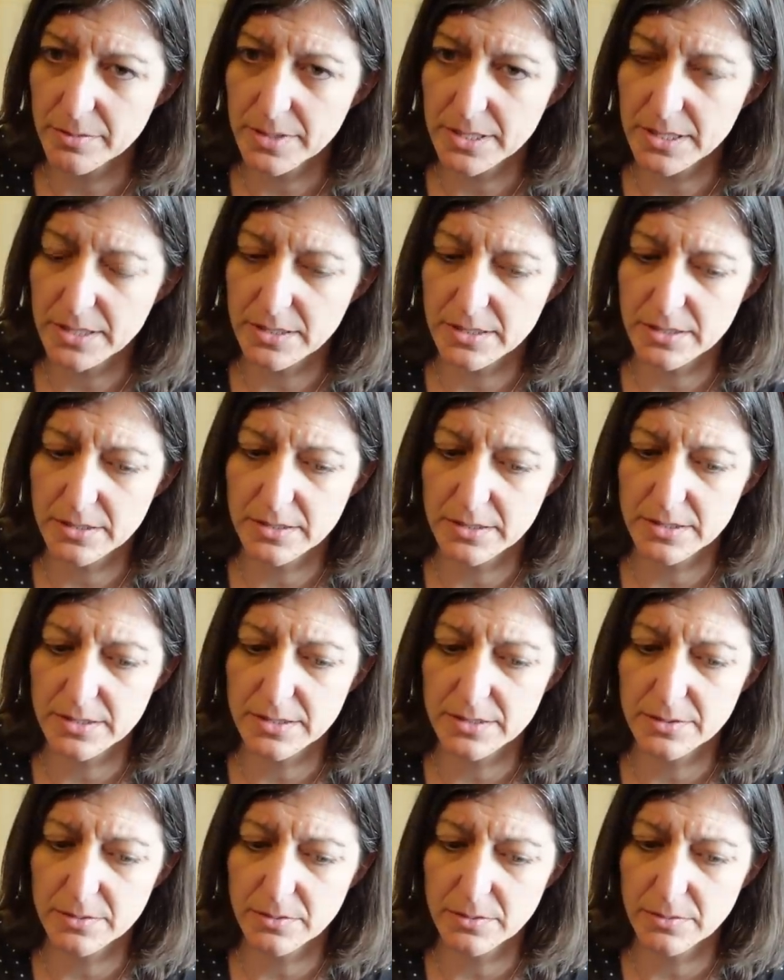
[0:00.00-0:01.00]

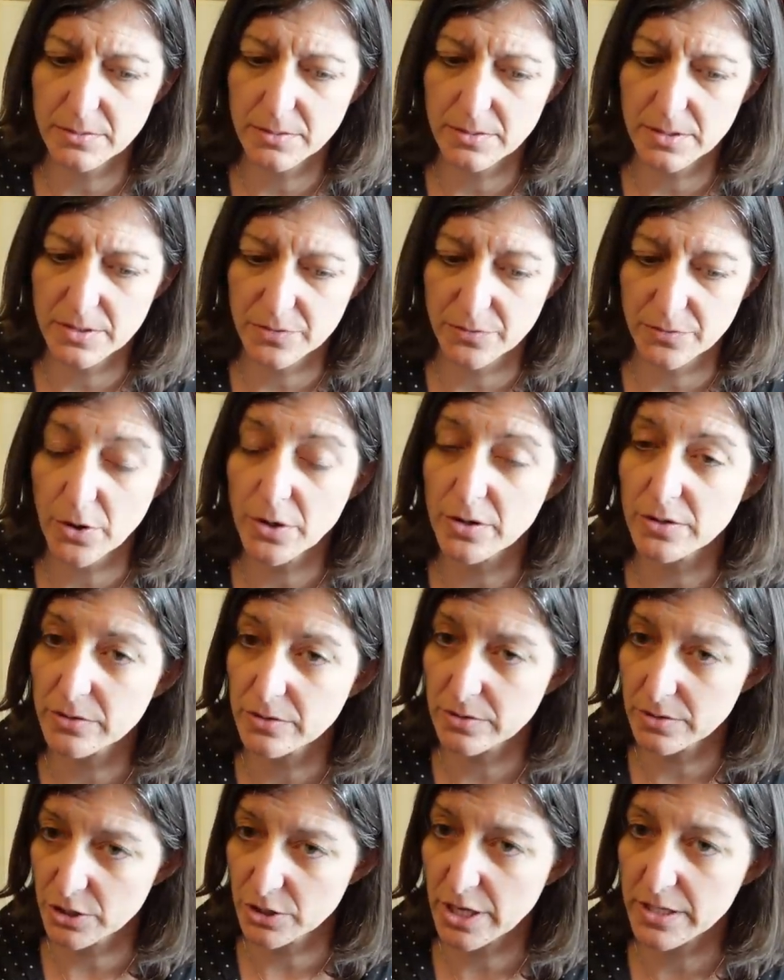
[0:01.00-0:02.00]
is, as far
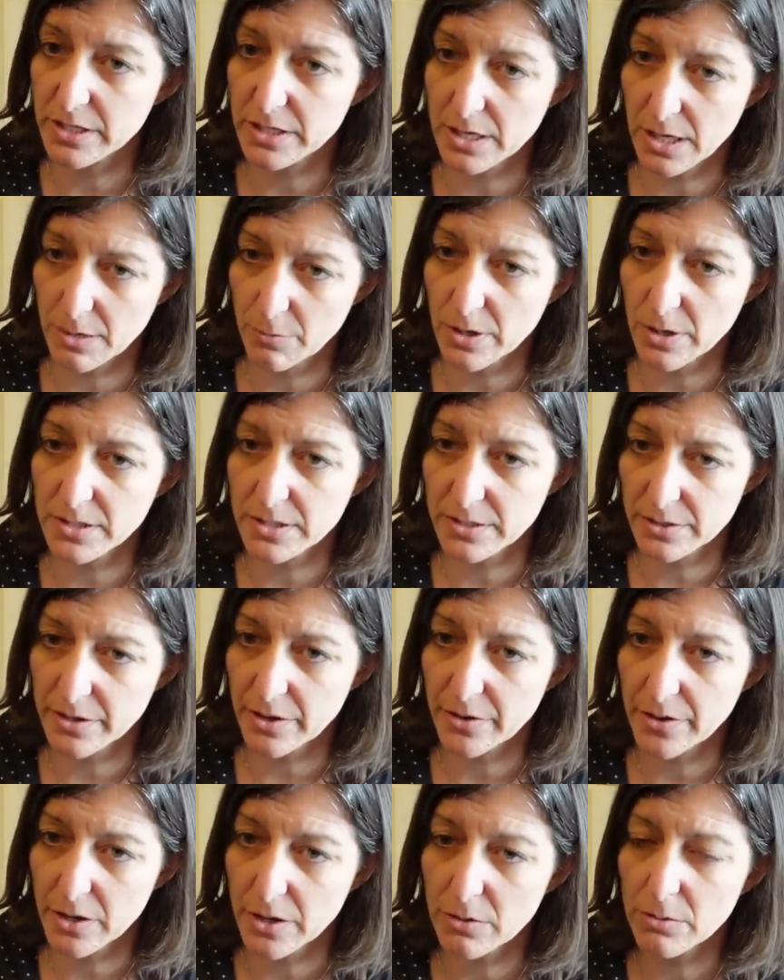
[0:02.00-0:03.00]
as the China-Taiwan
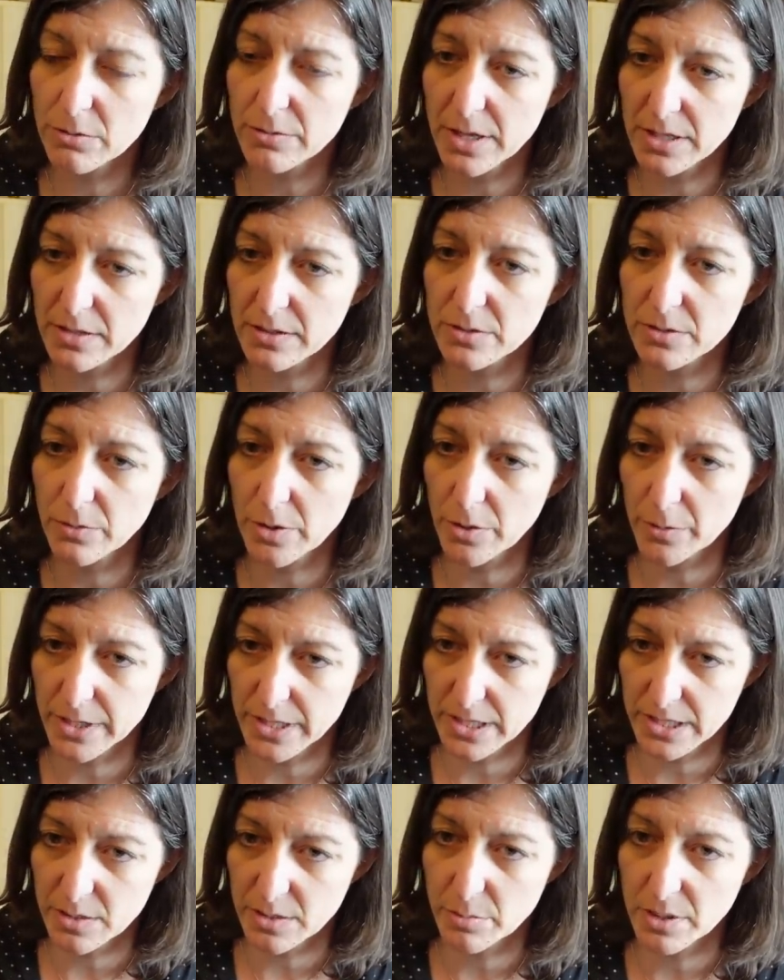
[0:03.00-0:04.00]
scenario, that is where we
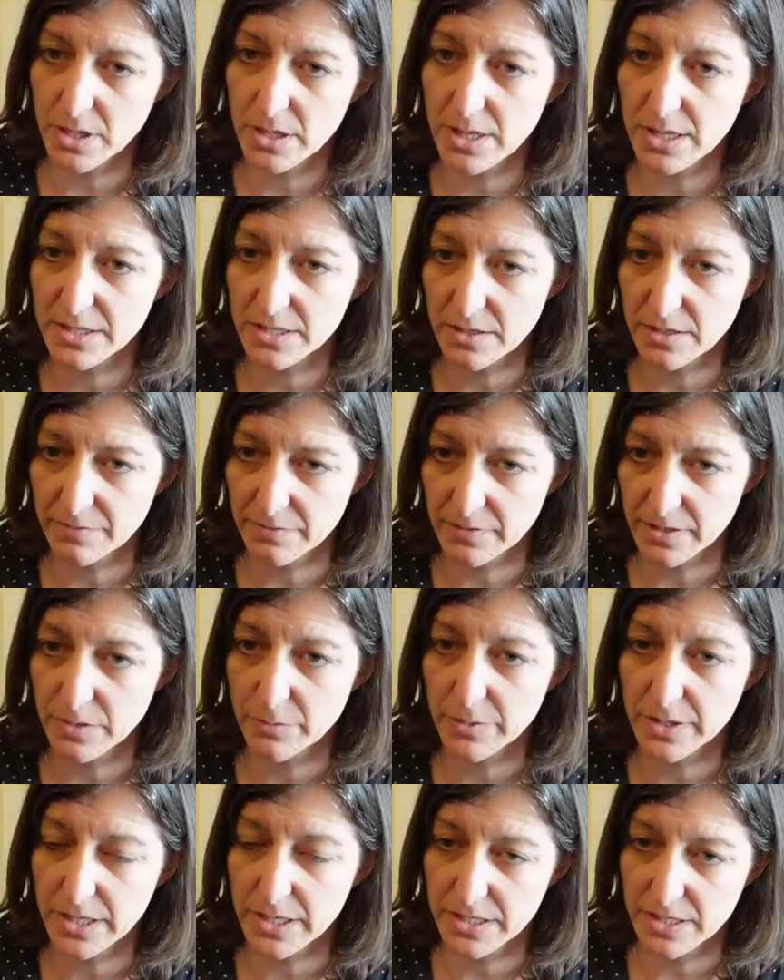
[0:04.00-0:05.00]
need to be. That's the
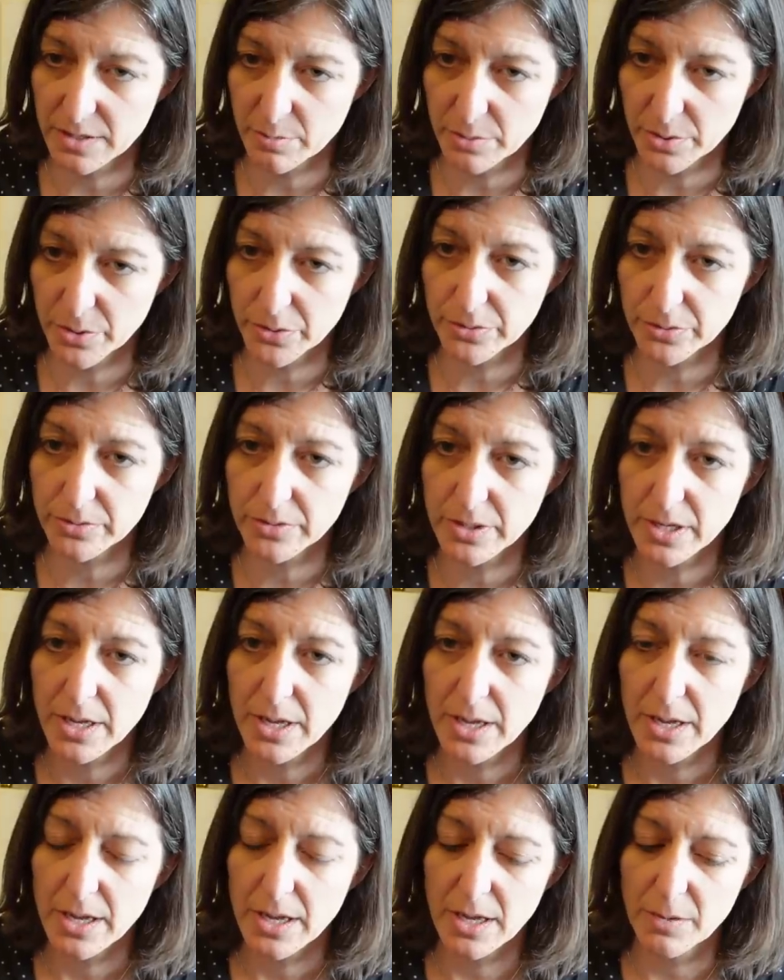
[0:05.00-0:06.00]
fleet we need to build.
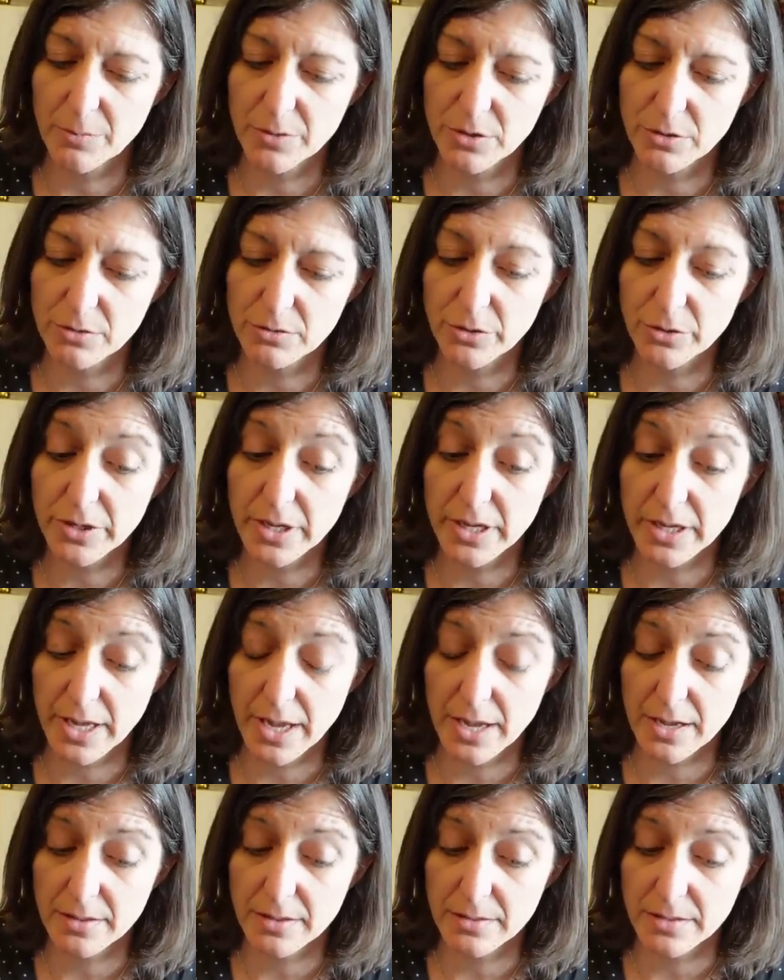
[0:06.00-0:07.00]
And when you're looking
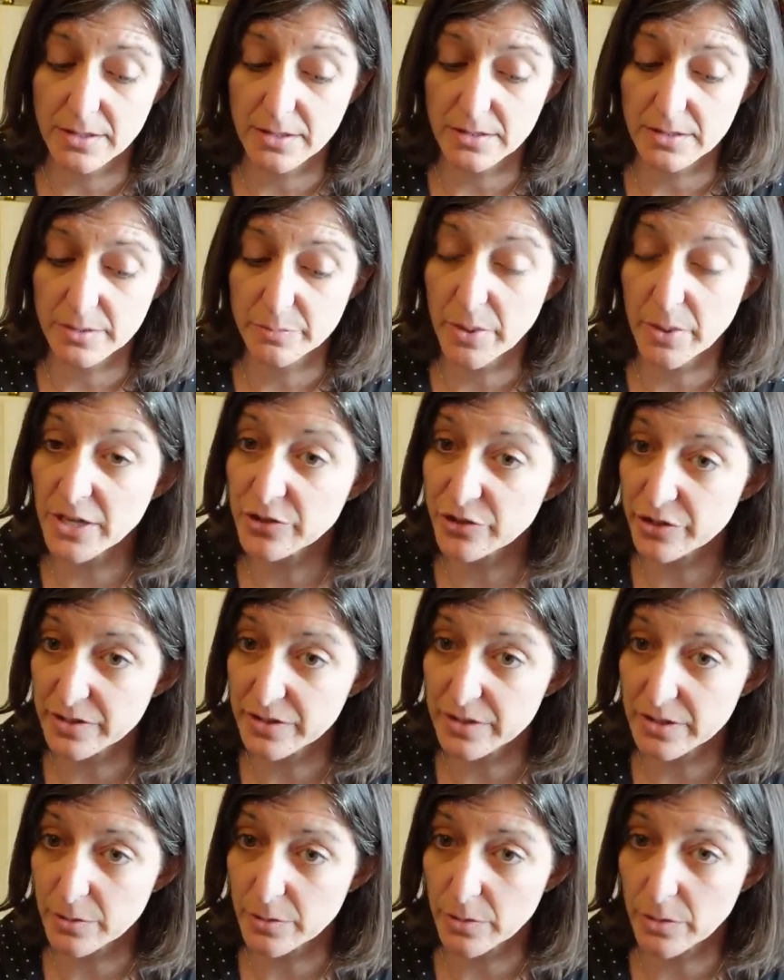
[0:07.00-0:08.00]
at these
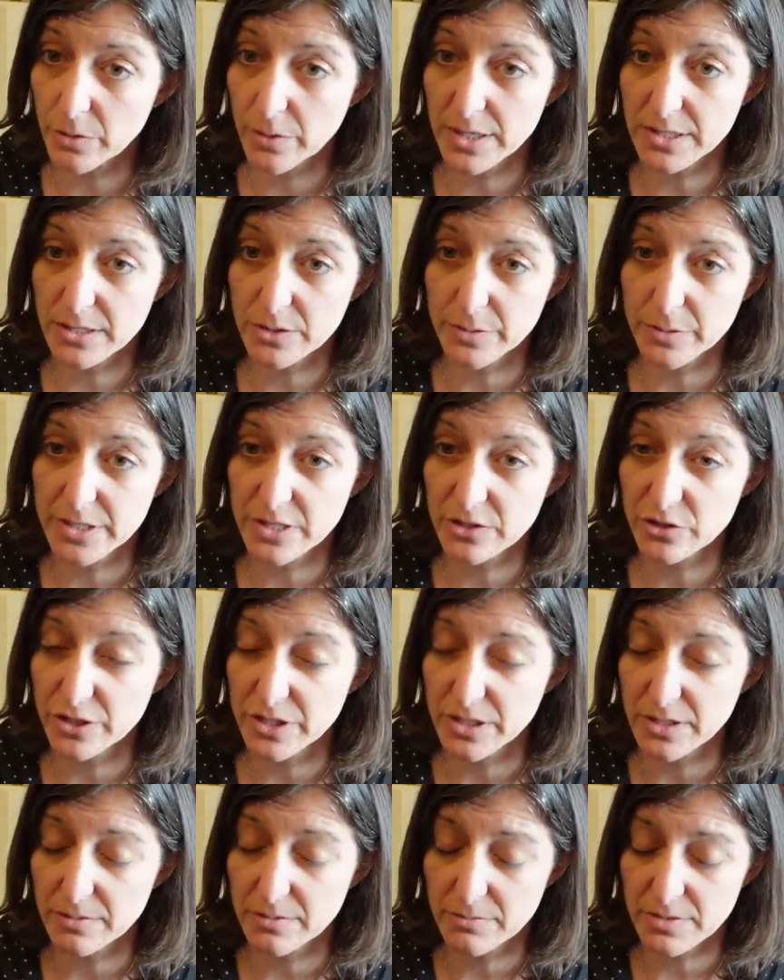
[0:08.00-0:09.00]
budgets that request to
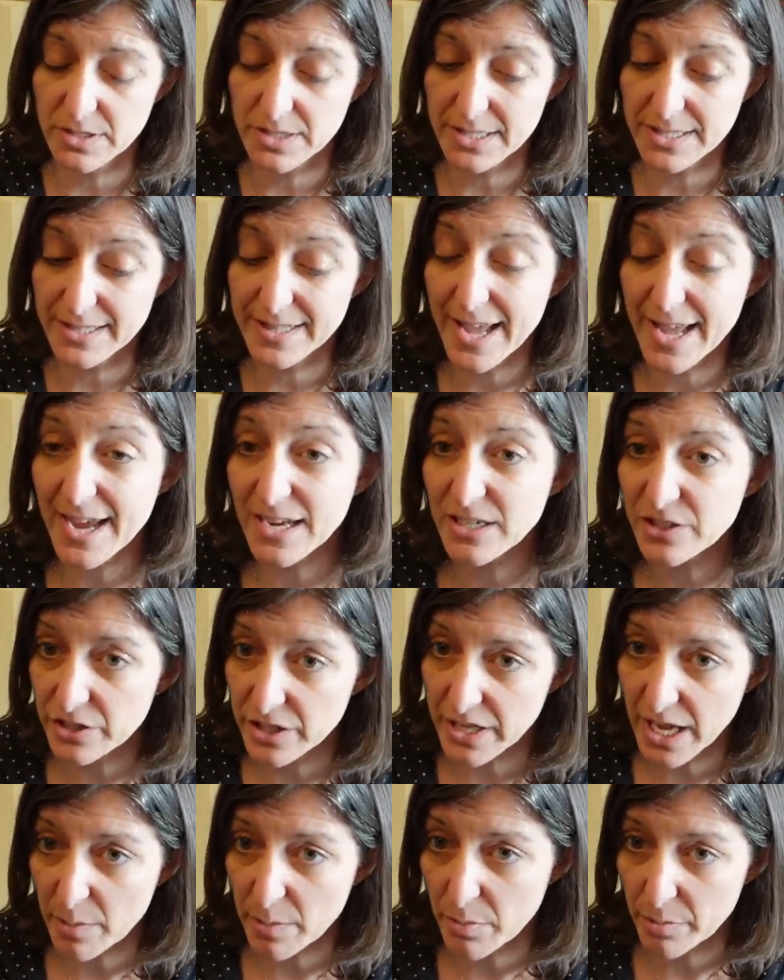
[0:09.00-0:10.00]
essentially slash
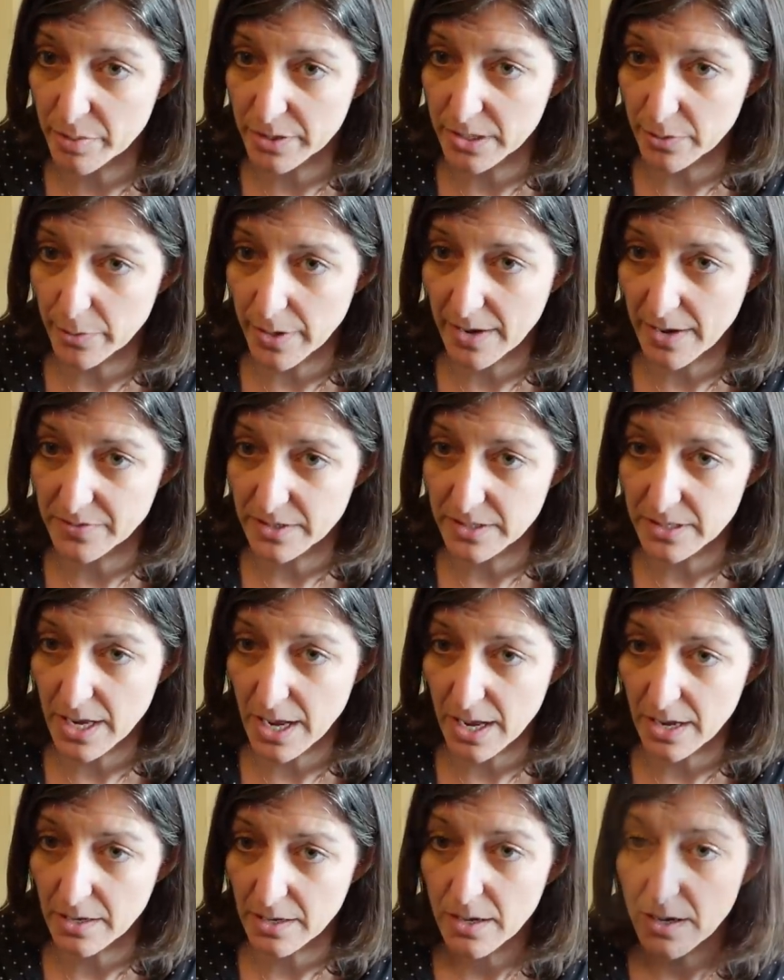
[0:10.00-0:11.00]
the capability we have
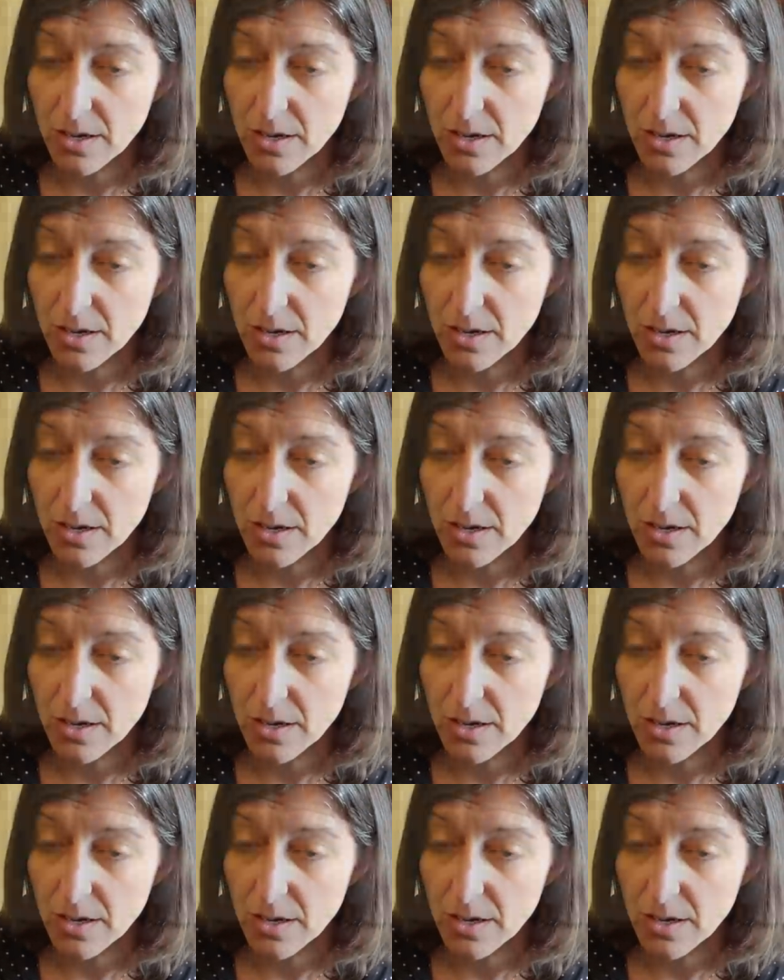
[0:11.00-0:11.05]
today,